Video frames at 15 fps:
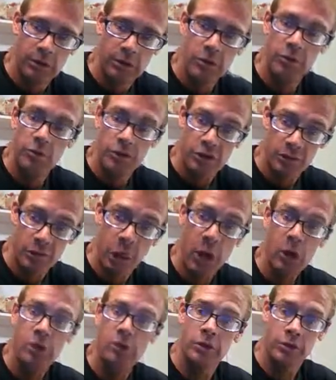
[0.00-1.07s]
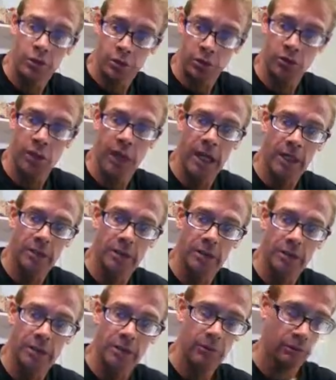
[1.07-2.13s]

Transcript: She was smart to do that.